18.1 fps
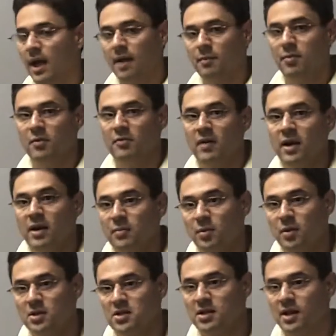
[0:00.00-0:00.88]
and provide
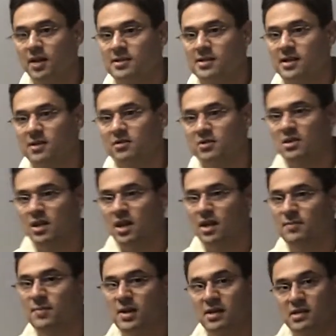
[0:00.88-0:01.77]
a personalized
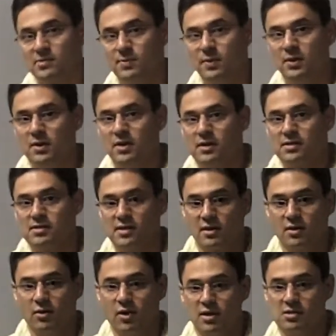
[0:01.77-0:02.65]
entertainment experience
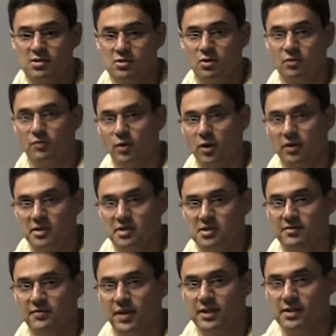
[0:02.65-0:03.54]
that crosses over all
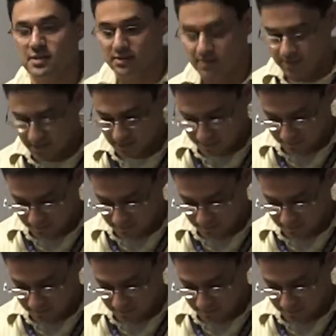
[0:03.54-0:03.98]
these devices.